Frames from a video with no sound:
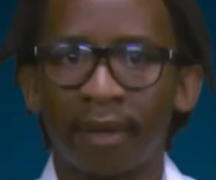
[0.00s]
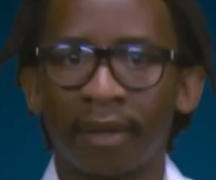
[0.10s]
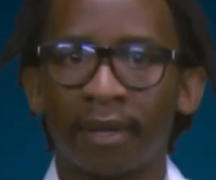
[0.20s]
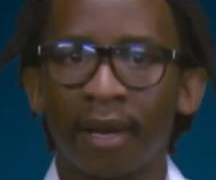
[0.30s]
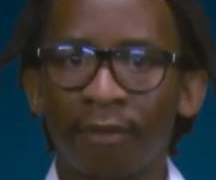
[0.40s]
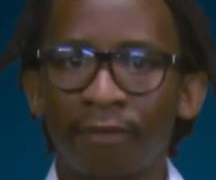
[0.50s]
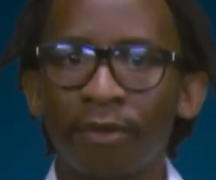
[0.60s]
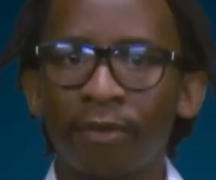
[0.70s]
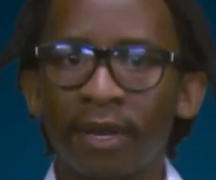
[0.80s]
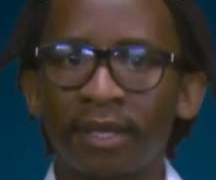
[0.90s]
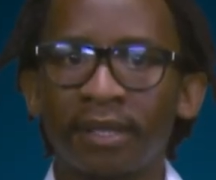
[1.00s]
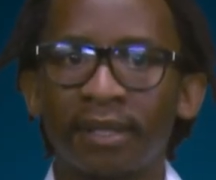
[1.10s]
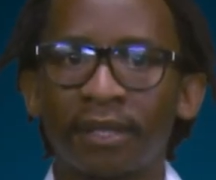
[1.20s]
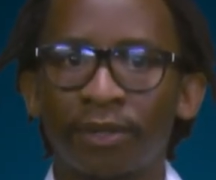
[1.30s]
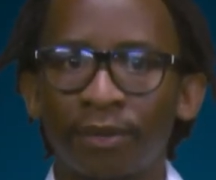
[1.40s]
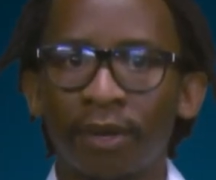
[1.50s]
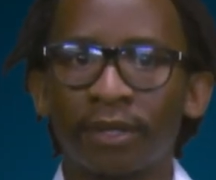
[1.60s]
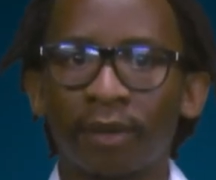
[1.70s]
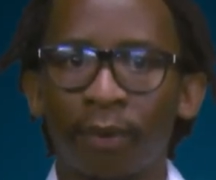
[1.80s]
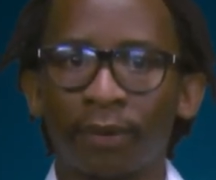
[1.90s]
There are few religions that do not
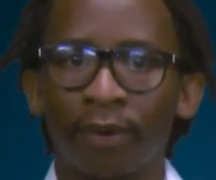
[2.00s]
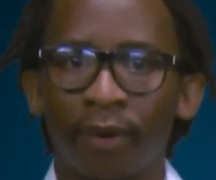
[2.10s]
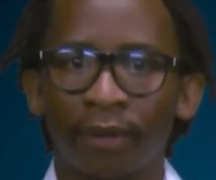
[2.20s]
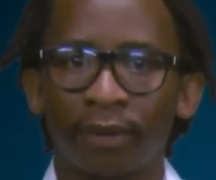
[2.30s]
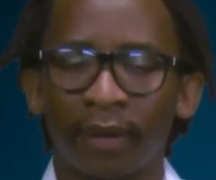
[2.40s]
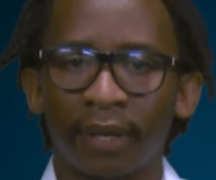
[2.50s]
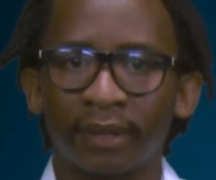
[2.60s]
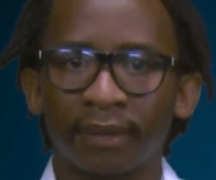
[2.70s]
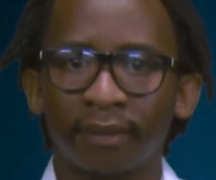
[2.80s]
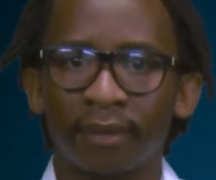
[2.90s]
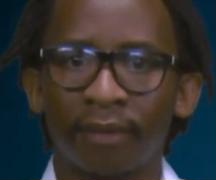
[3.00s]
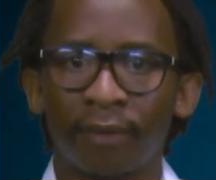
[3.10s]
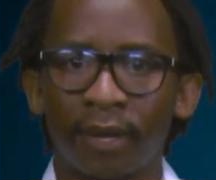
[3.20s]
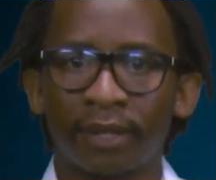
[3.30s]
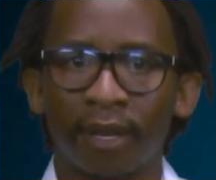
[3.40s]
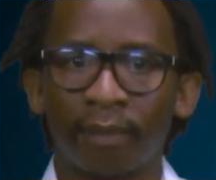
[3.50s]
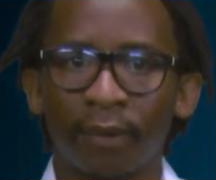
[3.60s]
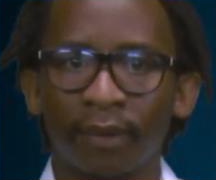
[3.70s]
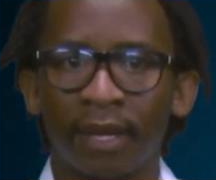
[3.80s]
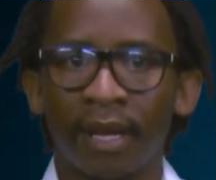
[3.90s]
support organ donation. For
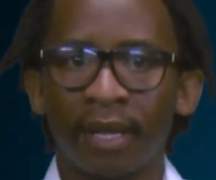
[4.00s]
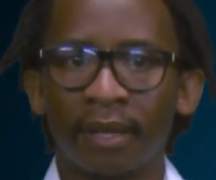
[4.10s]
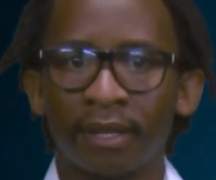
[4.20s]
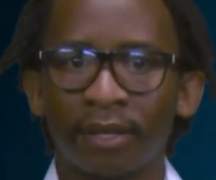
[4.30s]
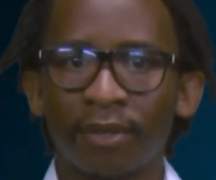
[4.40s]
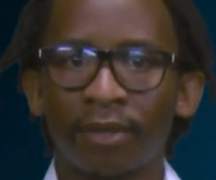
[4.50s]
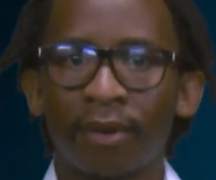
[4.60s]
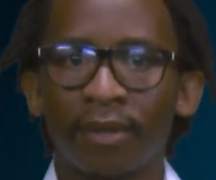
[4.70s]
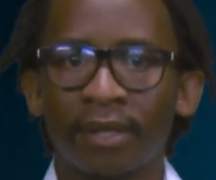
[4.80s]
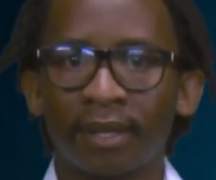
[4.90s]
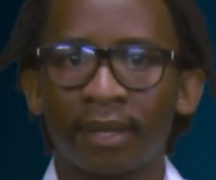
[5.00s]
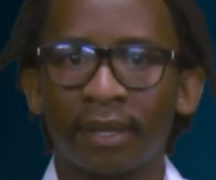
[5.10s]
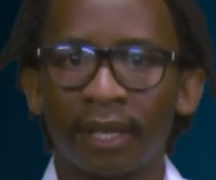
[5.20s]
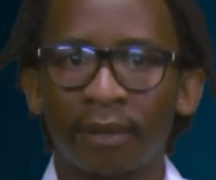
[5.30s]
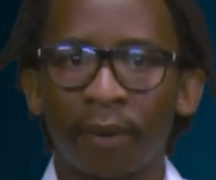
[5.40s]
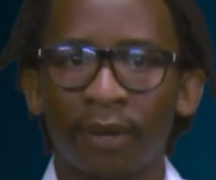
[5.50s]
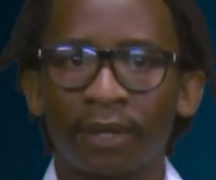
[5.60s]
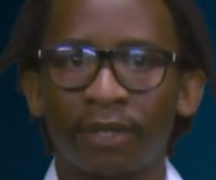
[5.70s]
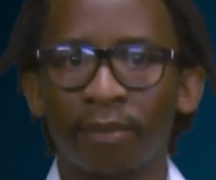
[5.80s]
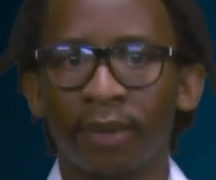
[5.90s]
example, the Shinto consider the dead body
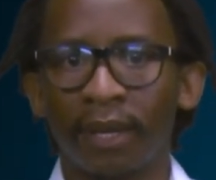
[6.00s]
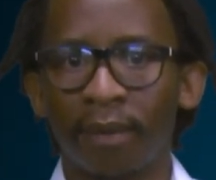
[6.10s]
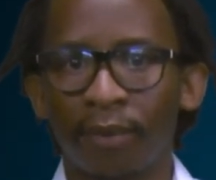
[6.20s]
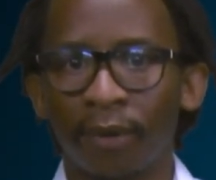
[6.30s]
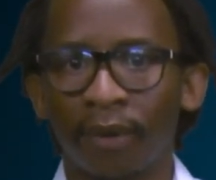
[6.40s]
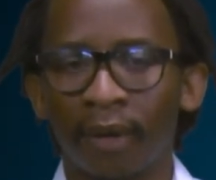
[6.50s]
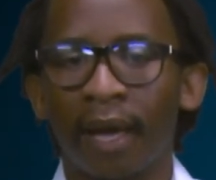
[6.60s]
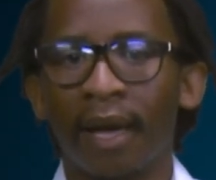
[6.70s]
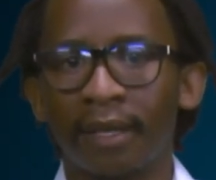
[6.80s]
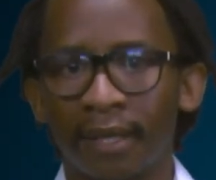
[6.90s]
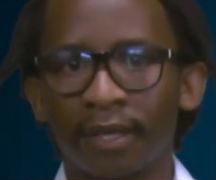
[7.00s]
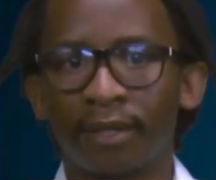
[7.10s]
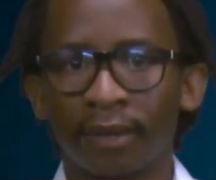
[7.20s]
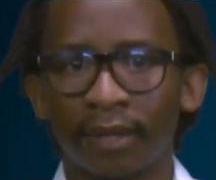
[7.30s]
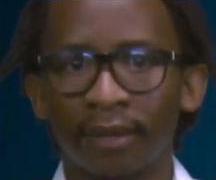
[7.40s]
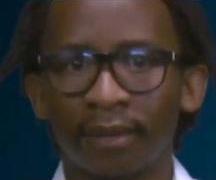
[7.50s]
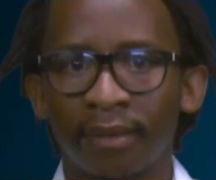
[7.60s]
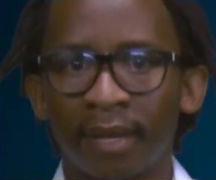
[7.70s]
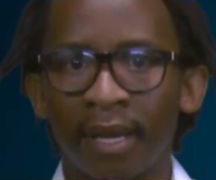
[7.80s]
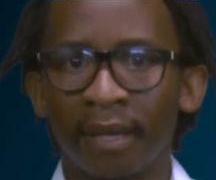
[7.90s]
to be impure and dangerous.
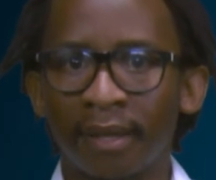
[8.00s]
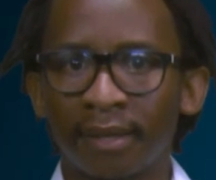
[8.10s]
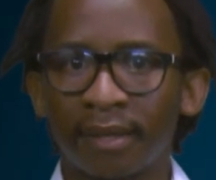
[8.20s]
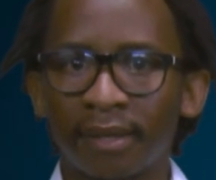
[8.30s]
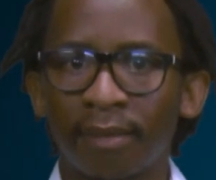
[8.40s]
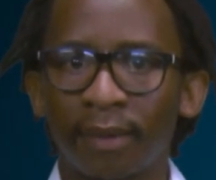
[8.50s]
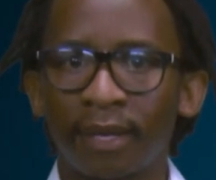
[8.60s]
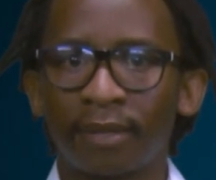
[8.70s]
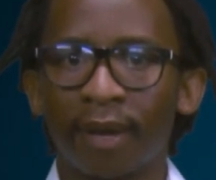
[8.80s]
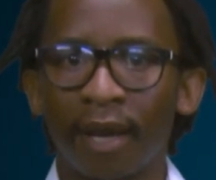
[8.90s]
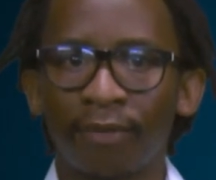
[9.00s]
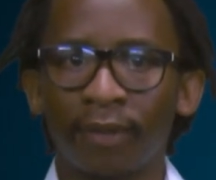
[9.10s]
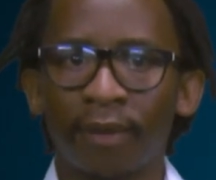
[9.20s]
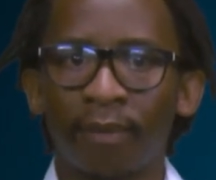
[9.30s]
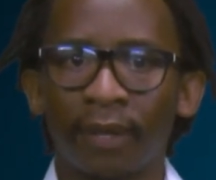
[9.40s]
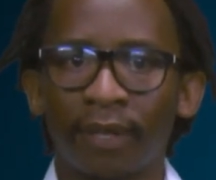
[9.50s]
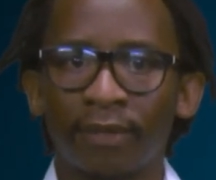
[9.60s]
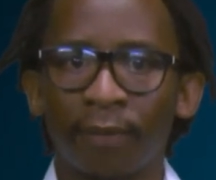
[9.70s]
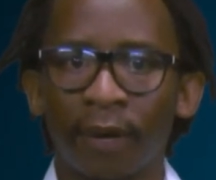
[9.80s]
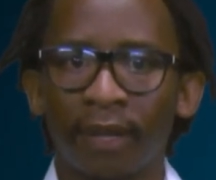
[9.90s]
This is similar to African beliefs
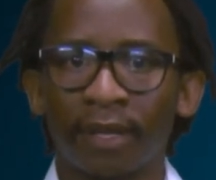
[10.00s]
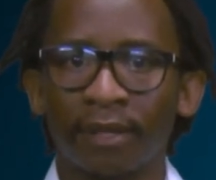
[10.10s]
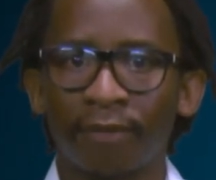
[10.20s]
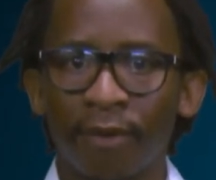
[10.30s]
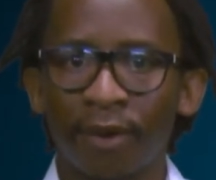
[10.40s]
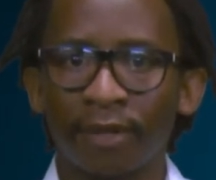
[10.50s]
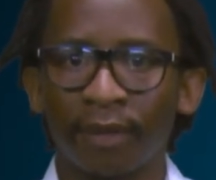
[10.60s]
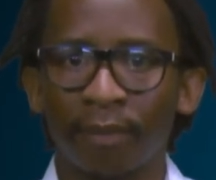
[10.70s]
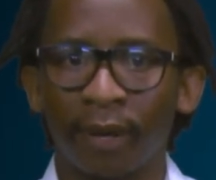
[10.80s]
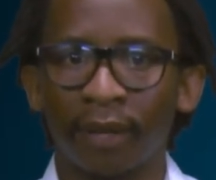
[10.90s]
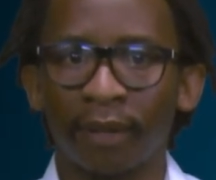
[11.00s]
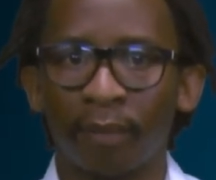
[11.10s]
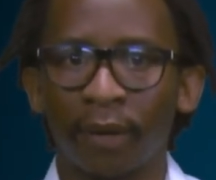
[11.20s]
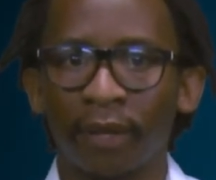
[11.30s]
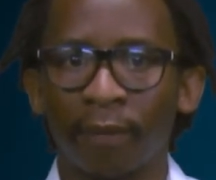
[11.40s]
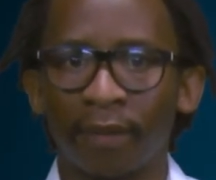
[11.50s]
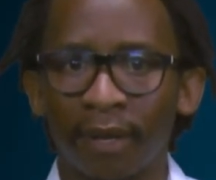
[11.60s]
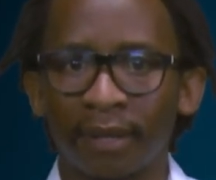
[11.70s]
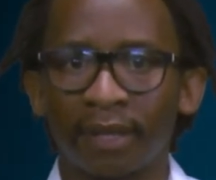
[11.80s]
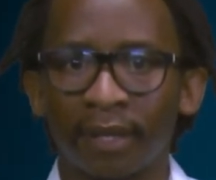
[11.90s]
where there is a focus on burying the body
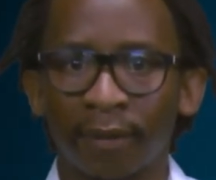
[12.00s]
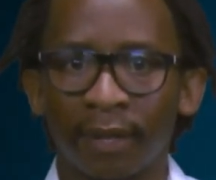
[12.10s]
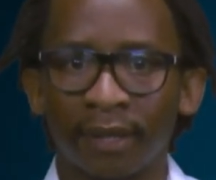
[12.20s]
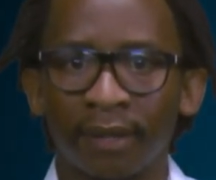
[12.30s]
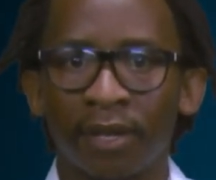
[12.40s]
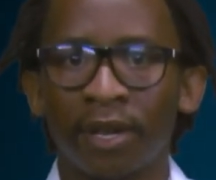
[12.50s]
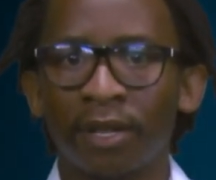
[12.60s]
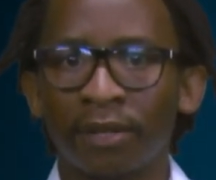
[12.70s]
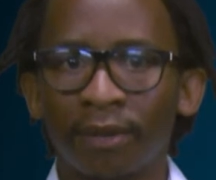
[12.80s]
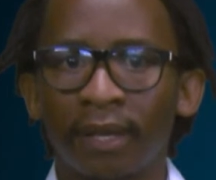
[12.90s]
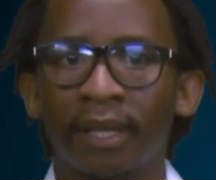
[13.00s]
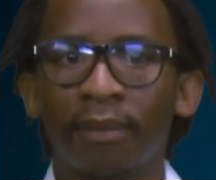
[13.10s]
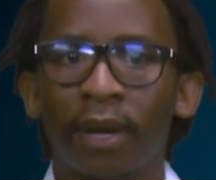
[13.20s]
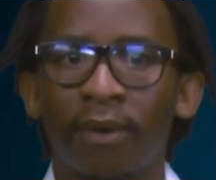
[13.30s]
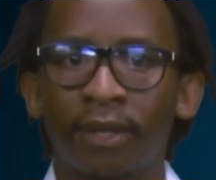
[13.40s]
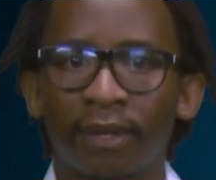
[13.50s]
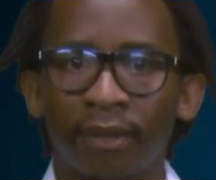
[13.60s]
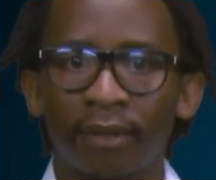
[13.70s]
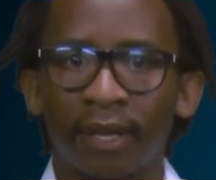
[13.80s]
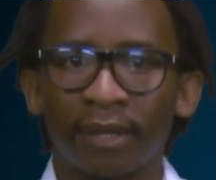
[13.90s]
without desecration so that it may return
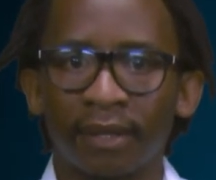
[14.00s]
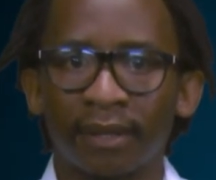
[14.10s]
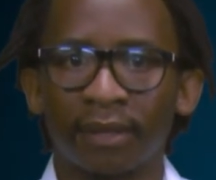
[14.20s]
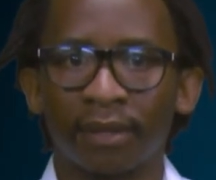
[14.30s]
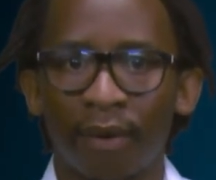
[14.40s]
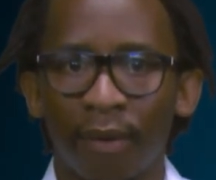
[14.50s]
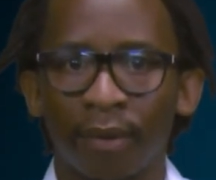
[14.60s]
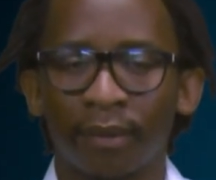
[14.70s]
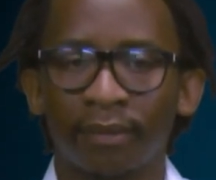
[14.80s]
to ancestors whole.